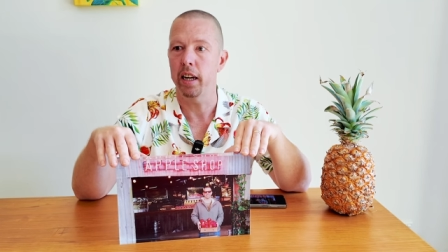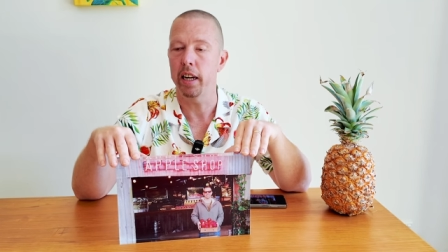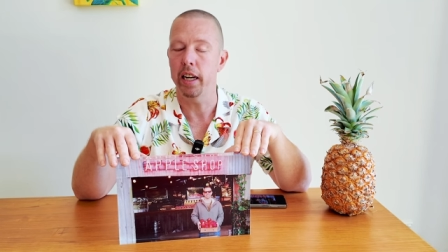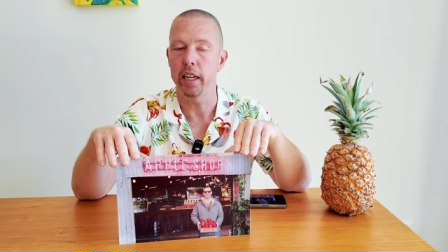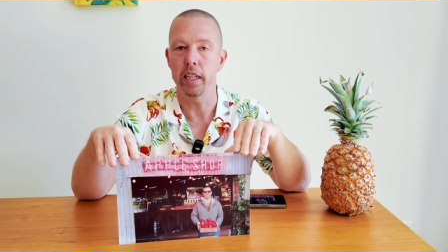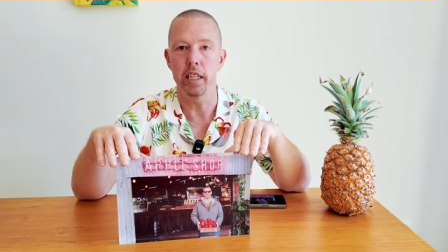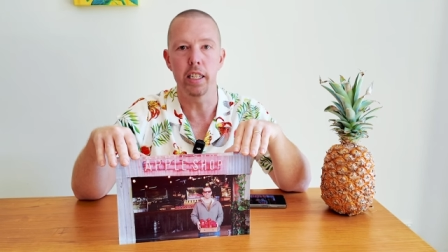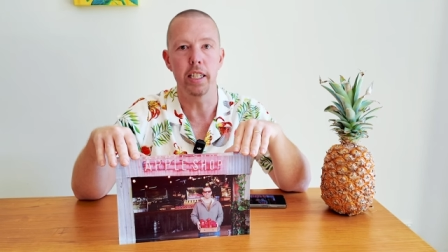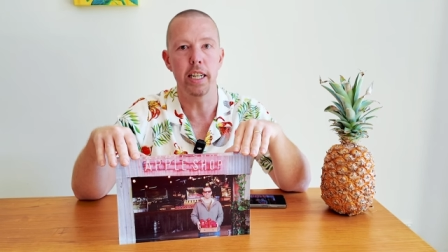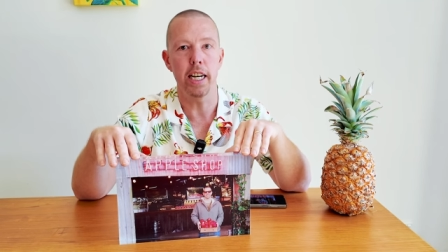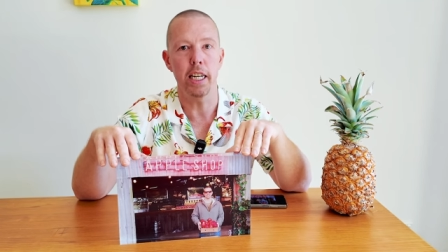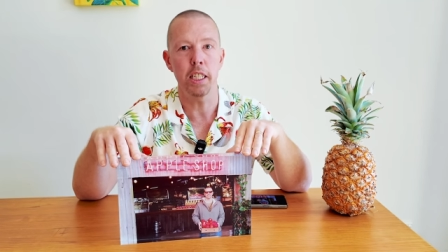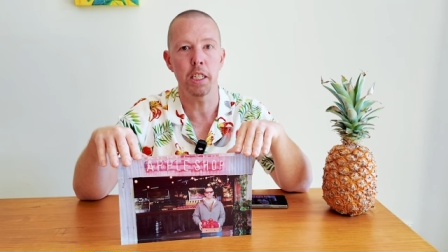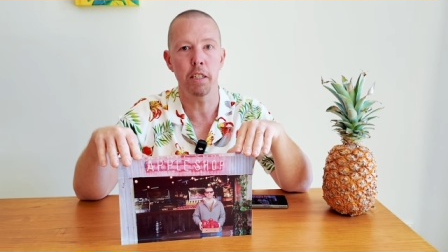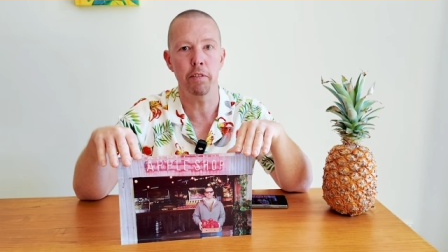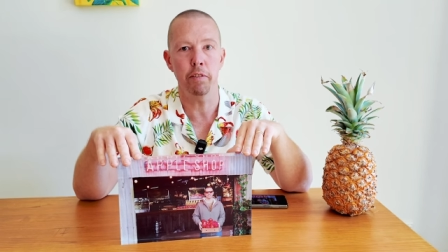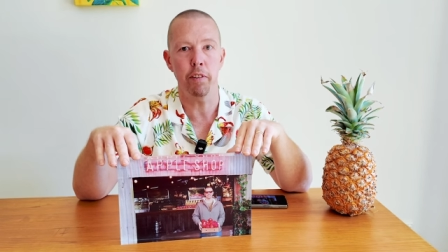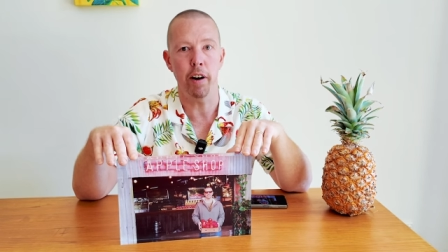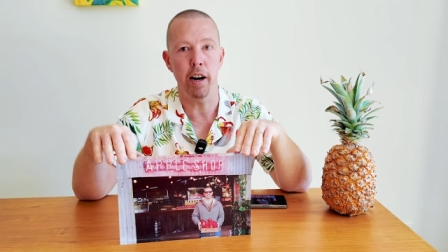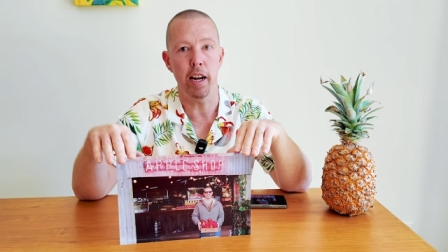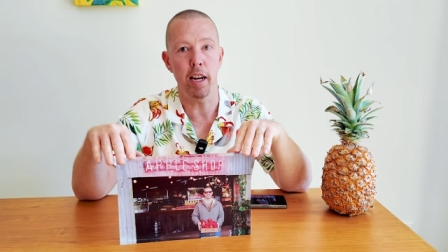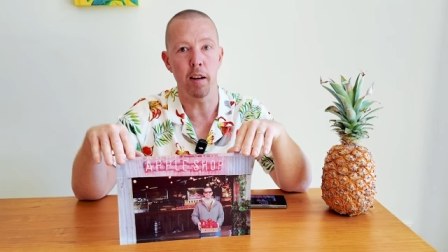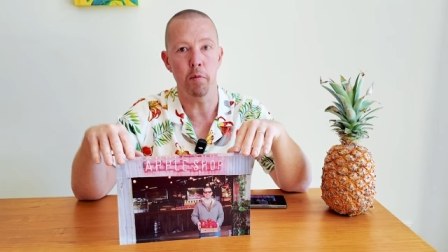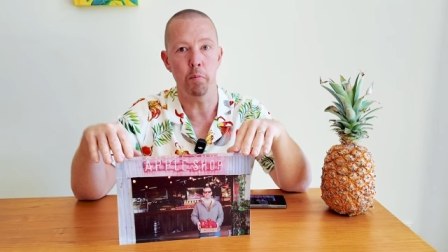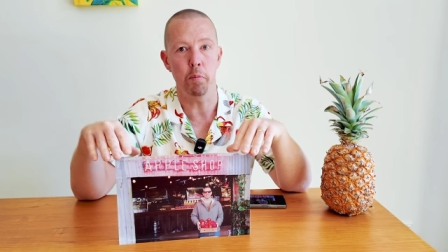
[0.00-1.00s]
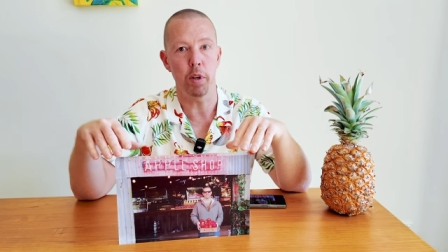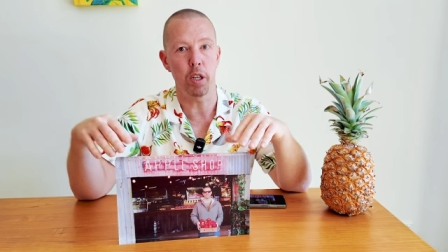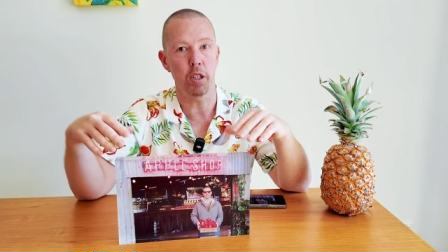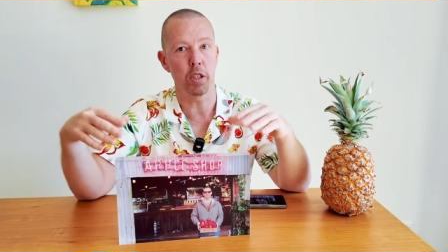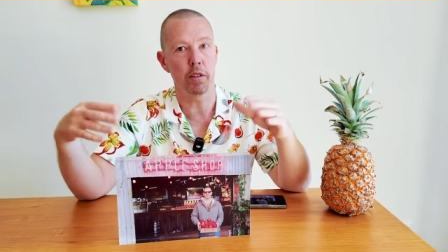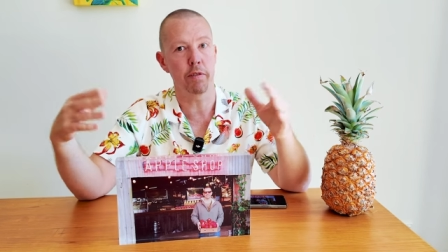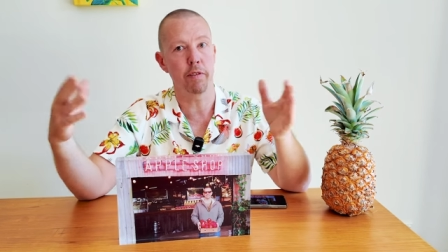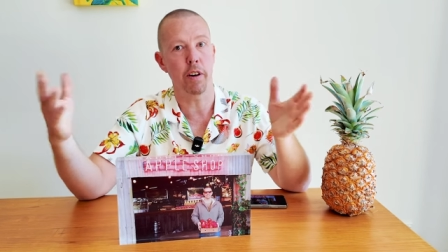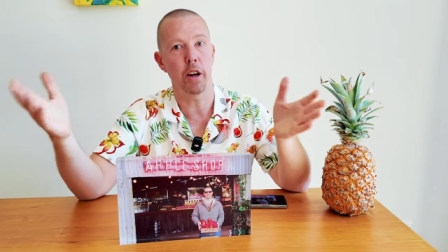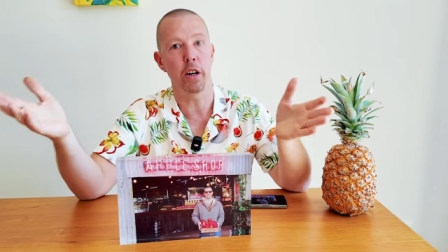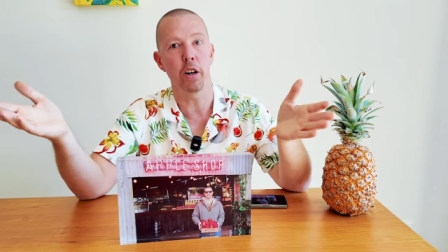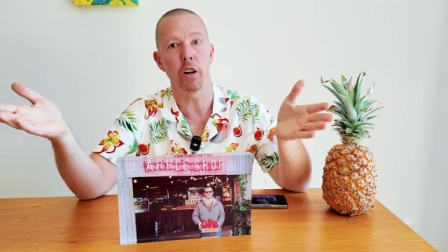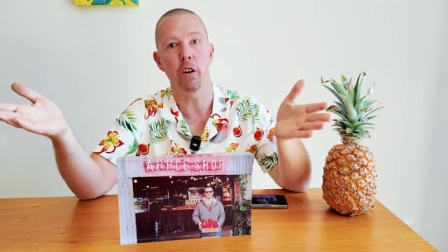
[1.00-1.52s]
in a desk frame
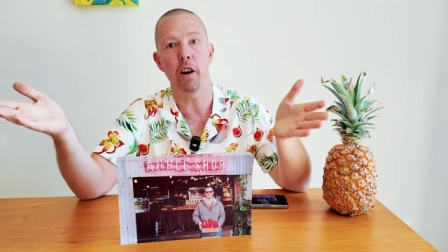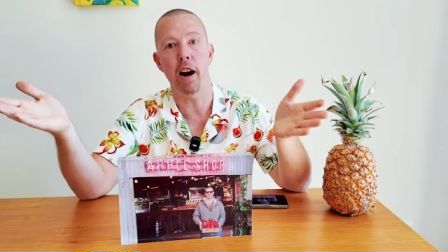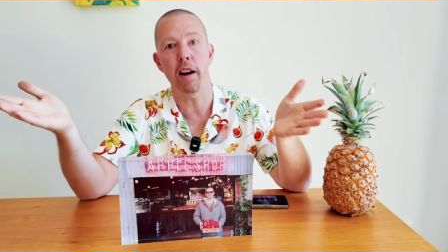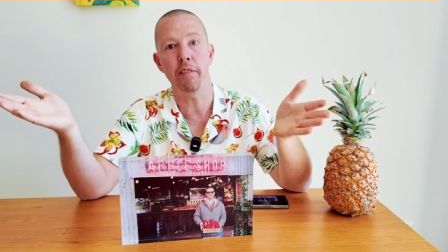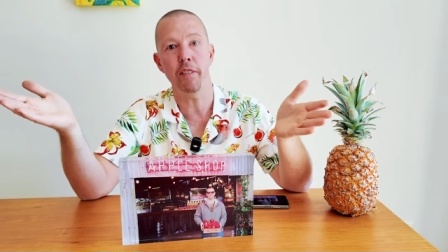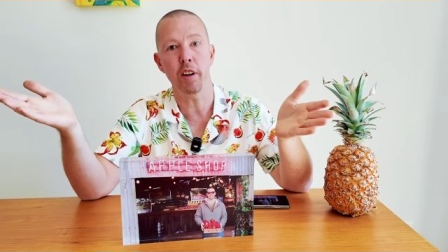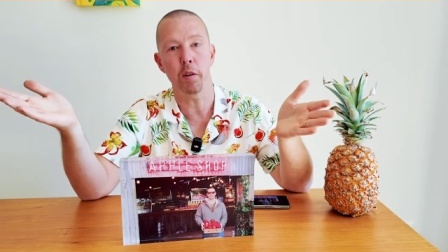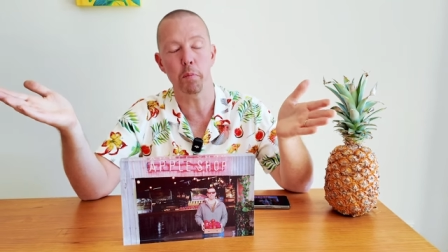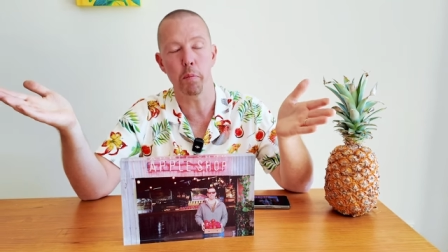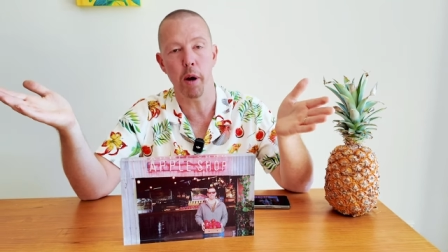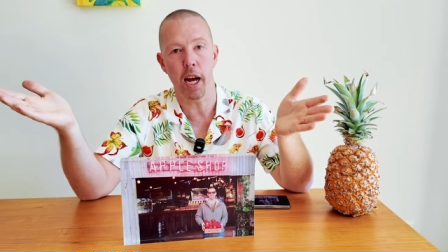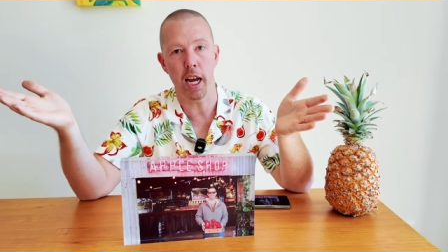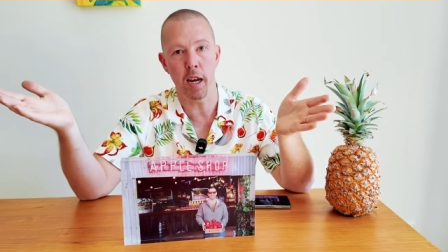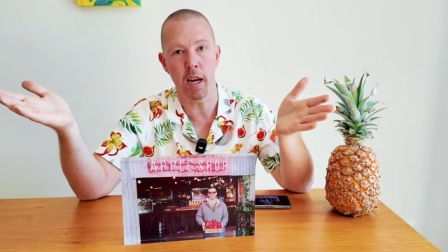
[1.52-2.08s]
because photographic